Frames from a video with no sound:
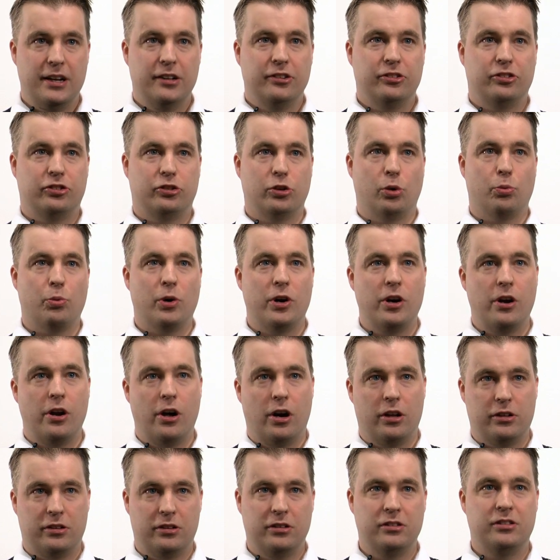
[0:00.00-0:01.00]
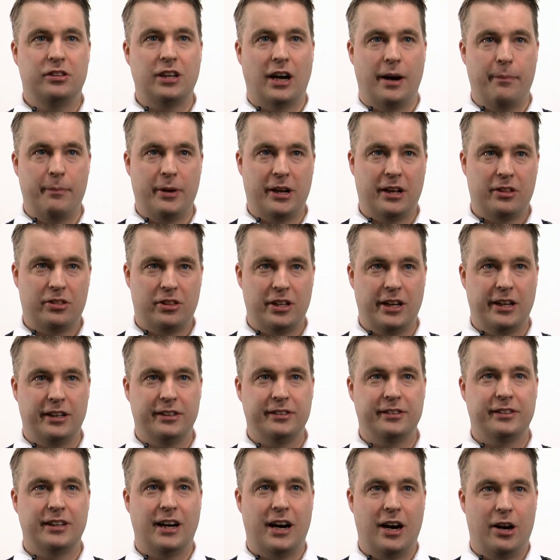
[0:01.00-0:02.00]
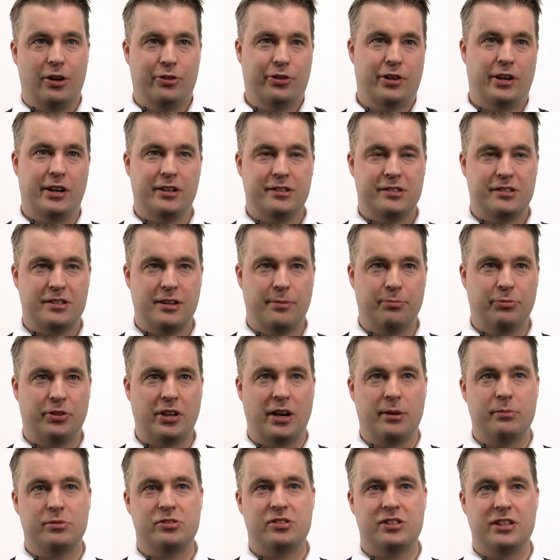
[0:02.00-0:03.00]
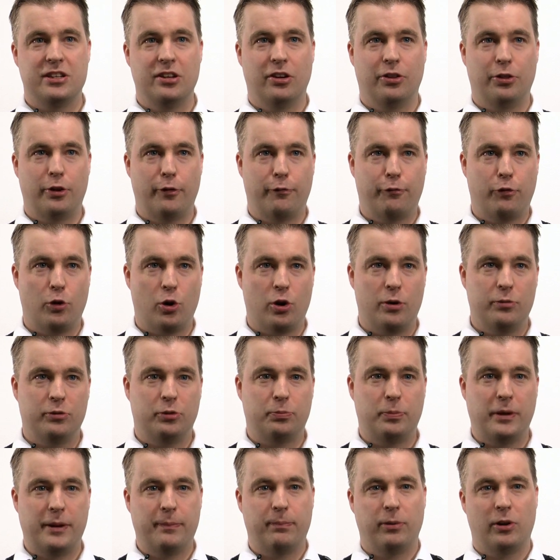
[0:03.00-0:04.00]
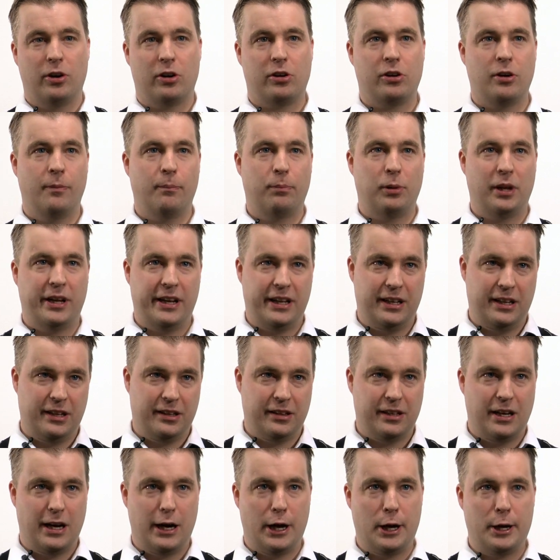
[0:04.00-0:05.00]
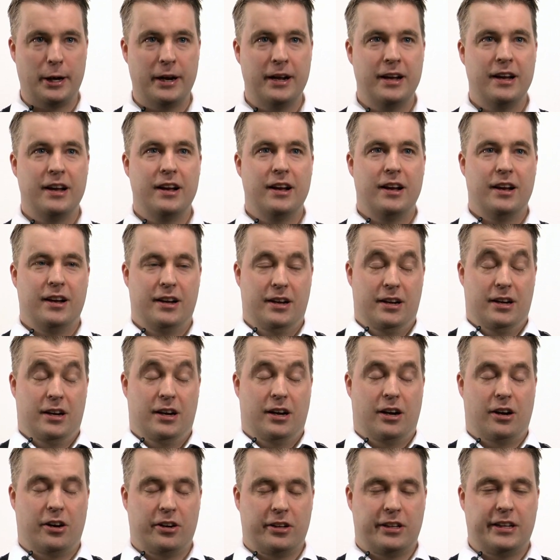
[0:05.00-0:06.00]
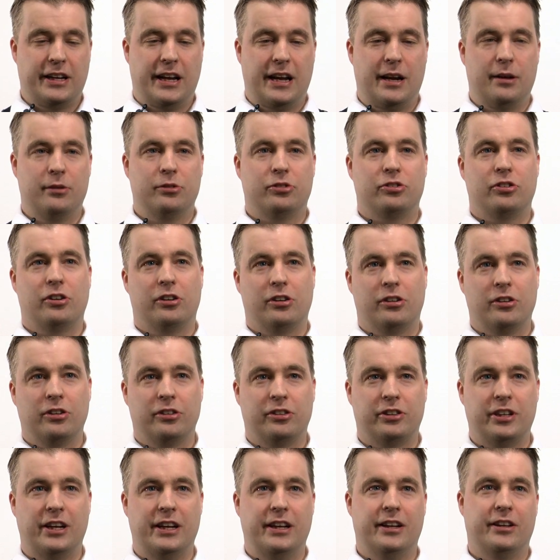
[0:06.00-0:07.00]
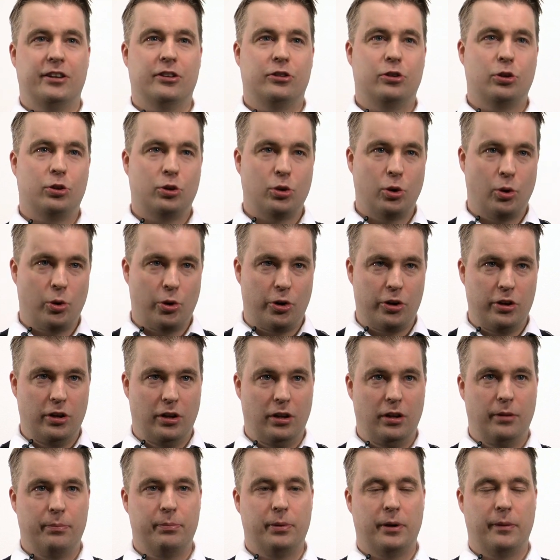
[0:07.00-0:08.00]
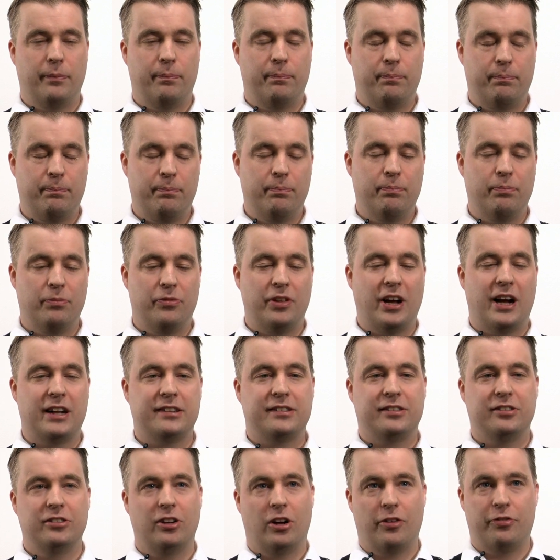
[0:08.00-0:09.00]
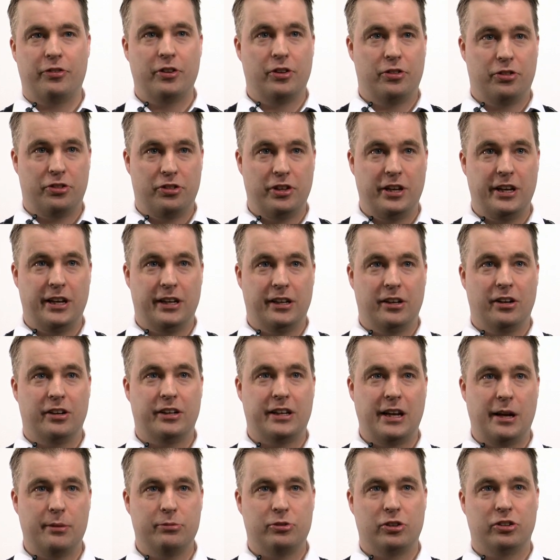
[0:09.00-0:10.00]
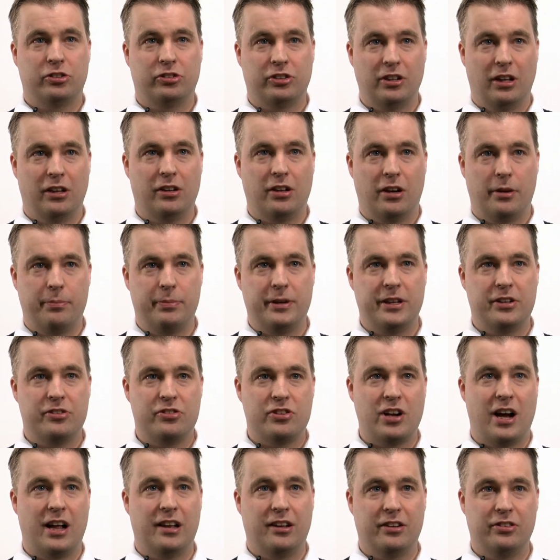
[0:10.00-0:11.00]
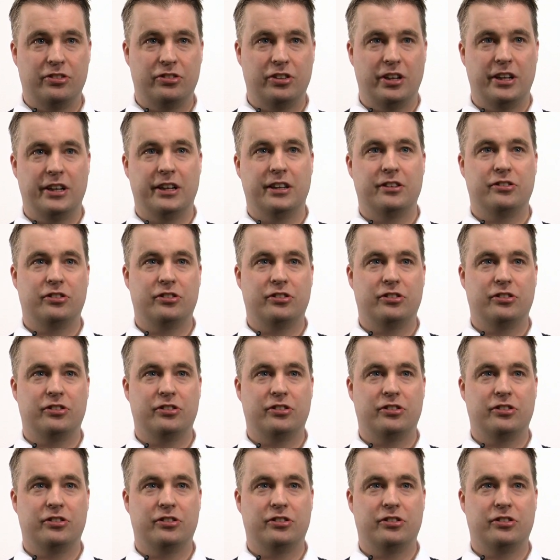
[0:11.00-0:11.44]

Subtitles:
So we're not dumbing things down that I sometimes see on the forums. People are complaining that our games are containing a tutorial, but that's not the thing. Our games are still going to be challenging.